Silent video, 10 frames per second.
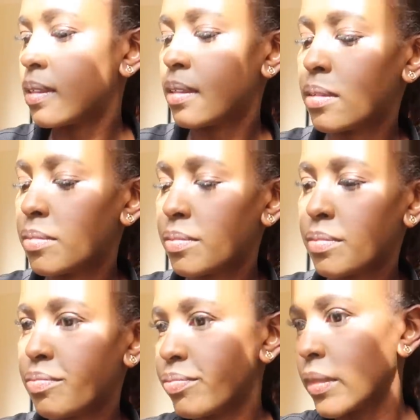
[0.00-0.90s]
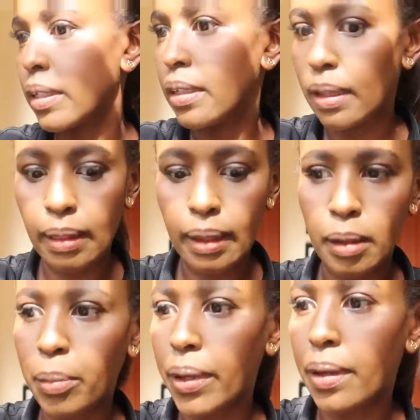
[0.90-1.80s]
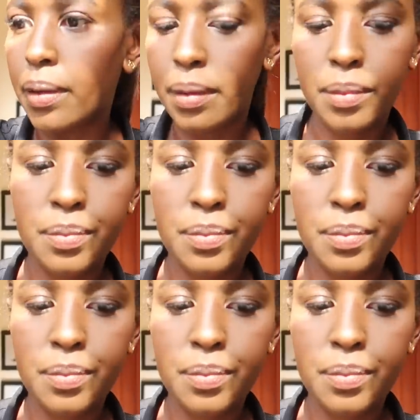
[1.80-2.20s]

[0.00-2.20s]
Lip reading: A little bit.